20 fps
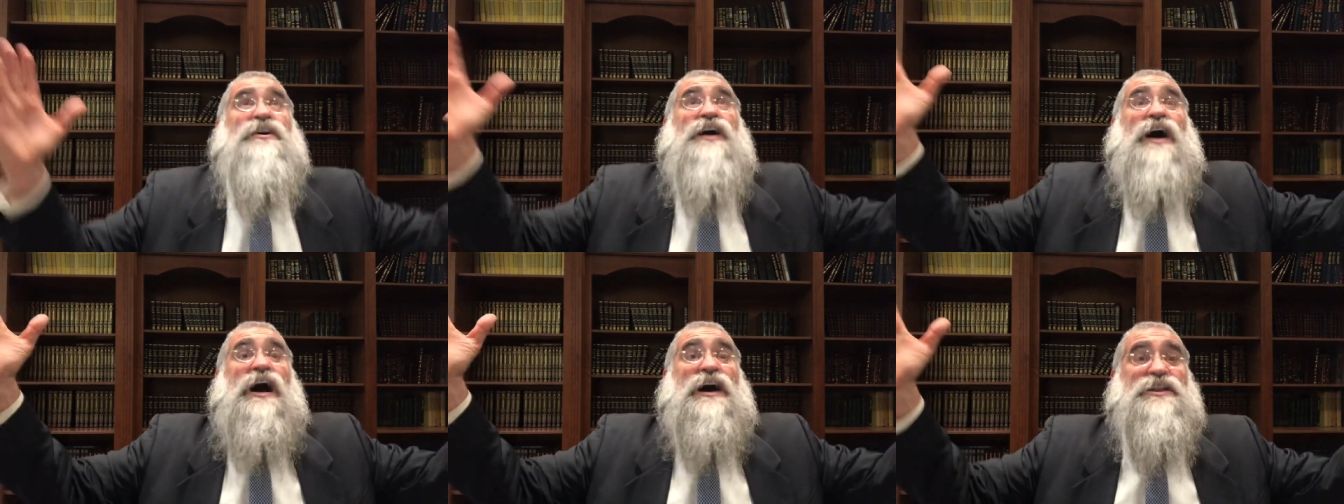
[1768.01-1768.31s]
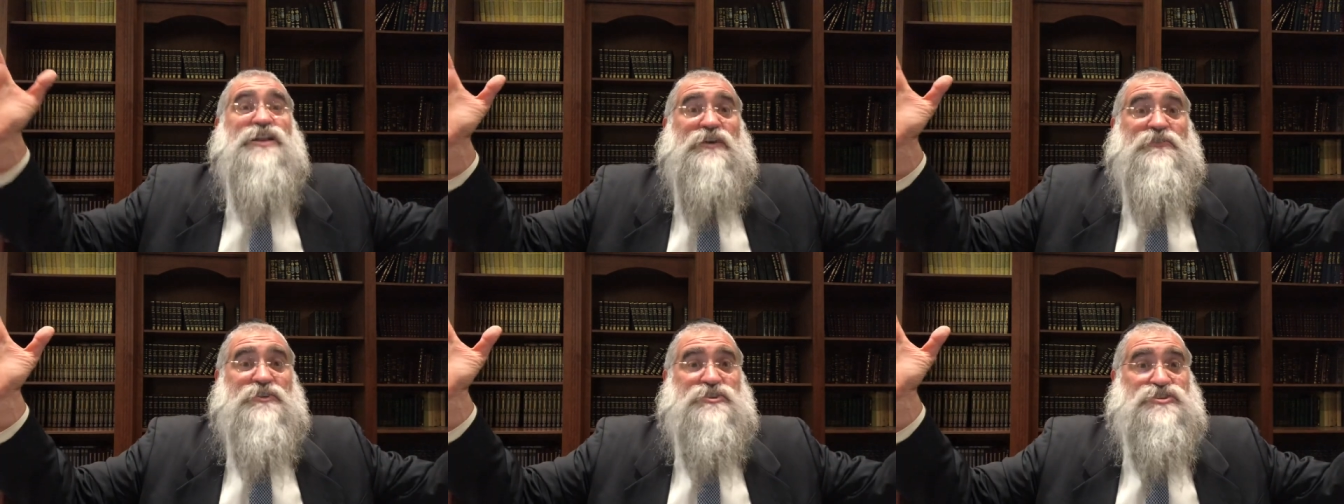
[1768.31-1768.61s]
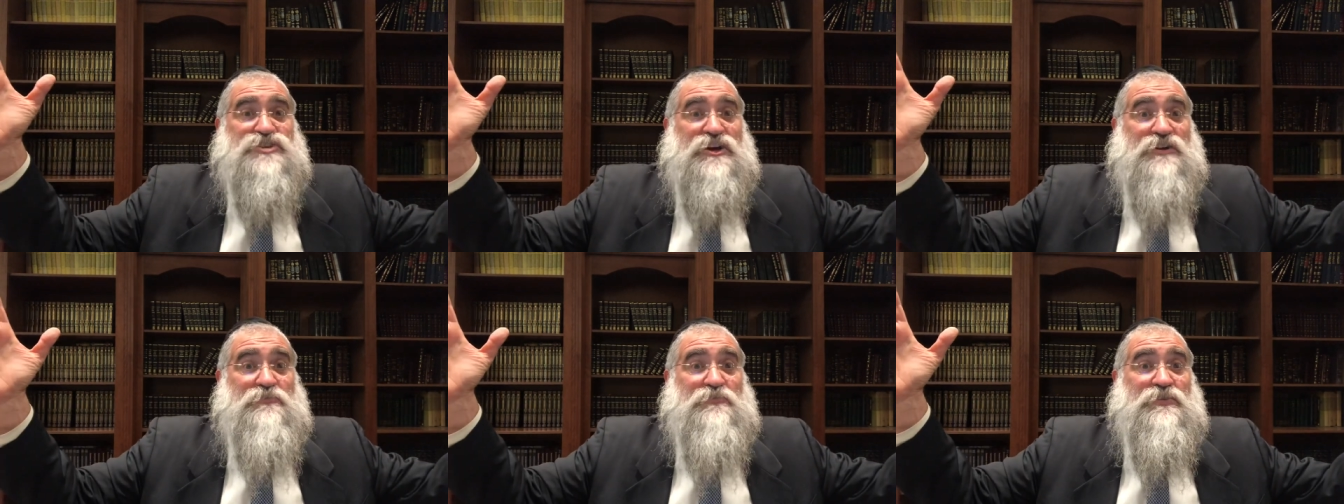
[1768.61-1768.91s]
I love
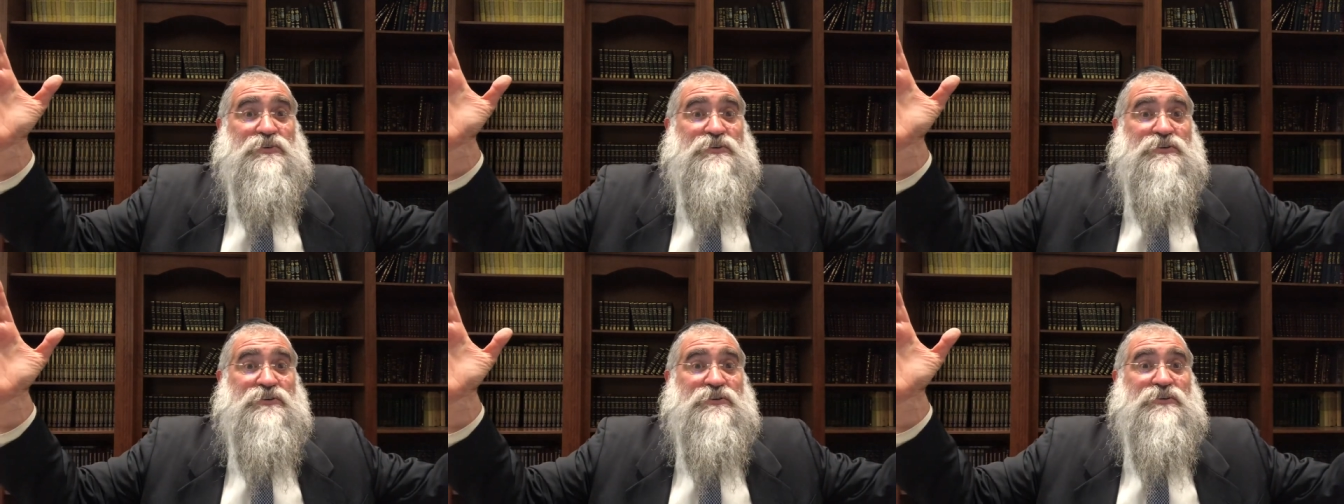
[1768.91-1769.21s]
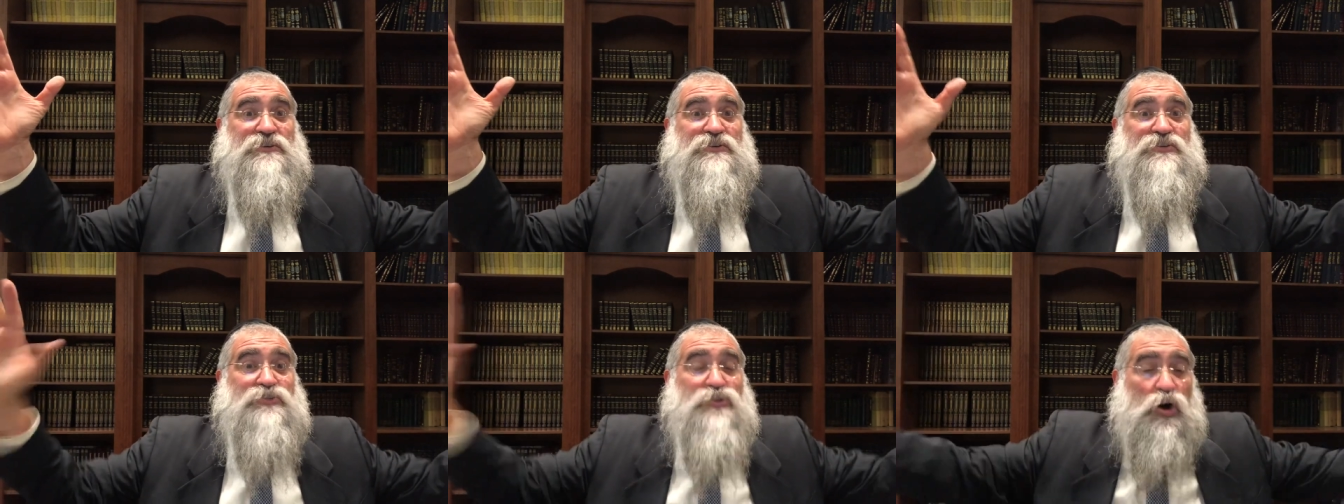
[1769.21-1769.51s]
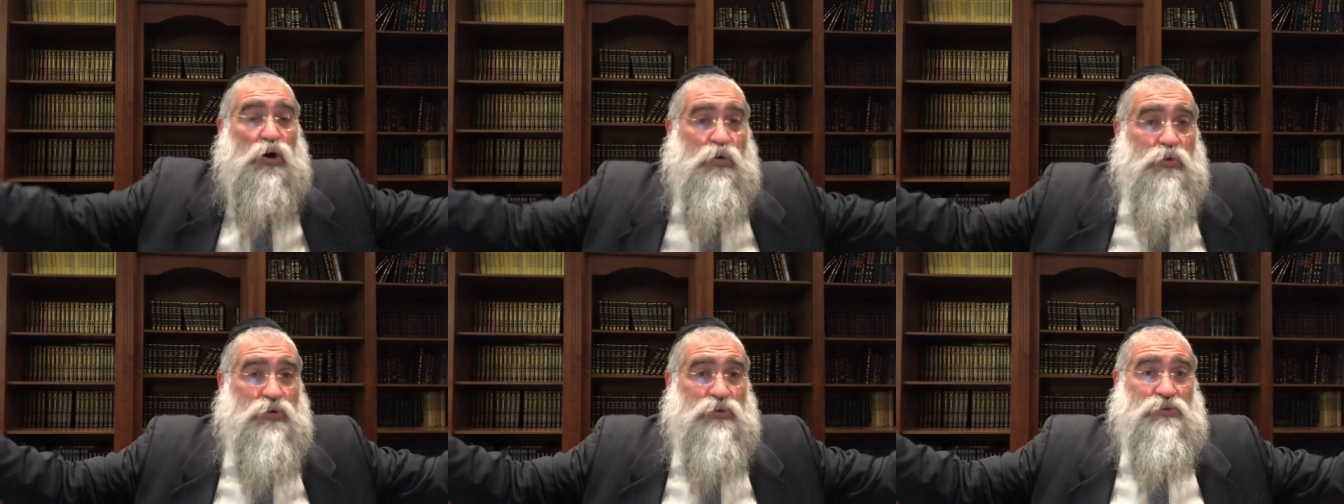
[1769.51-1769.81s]
Hashem.
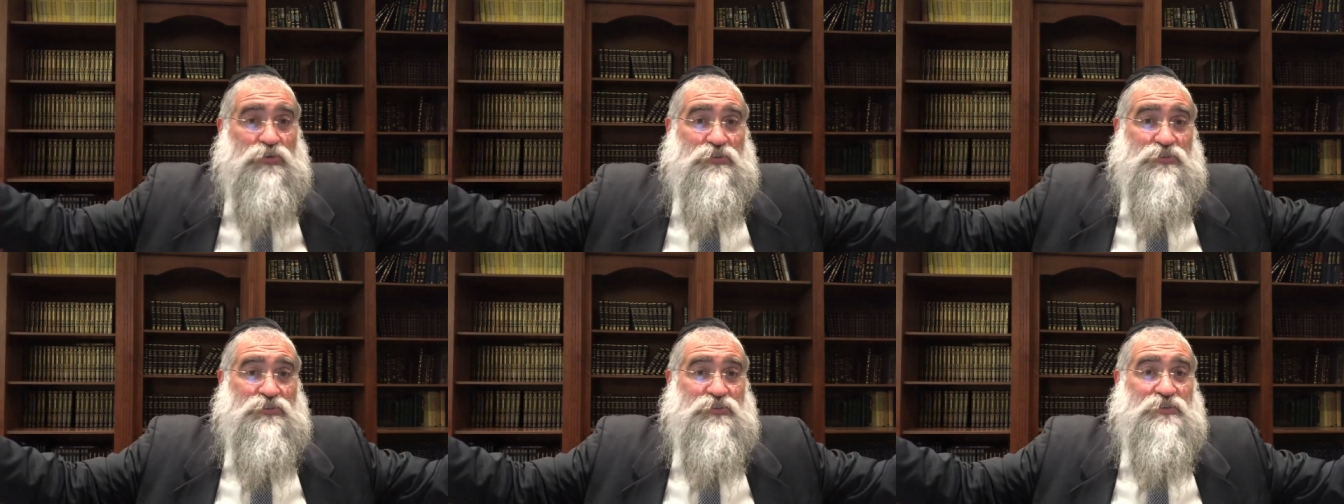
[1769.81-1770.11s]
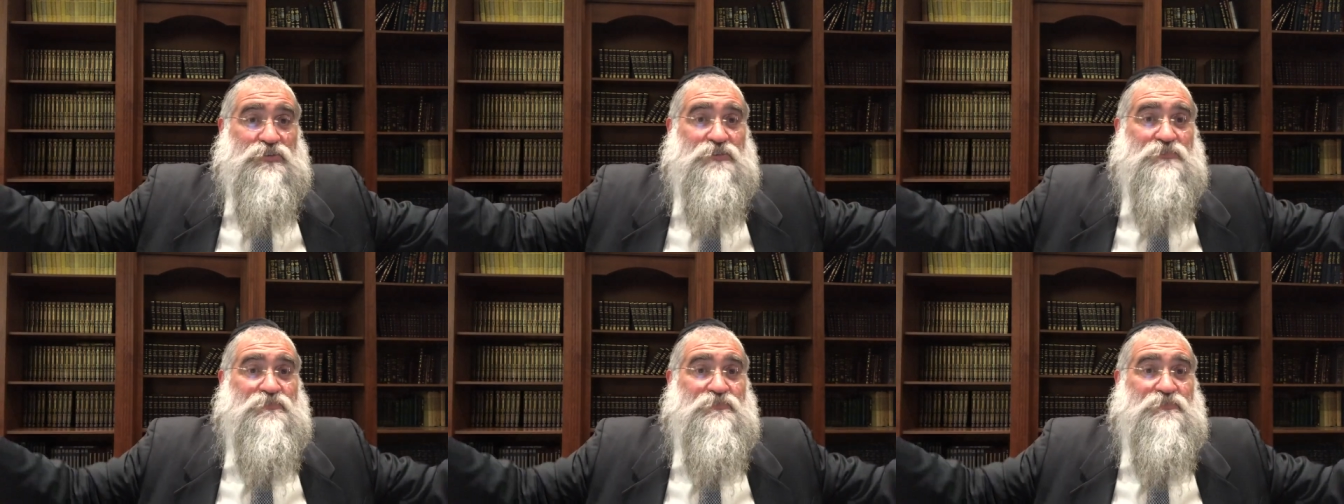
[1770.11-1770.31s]
No world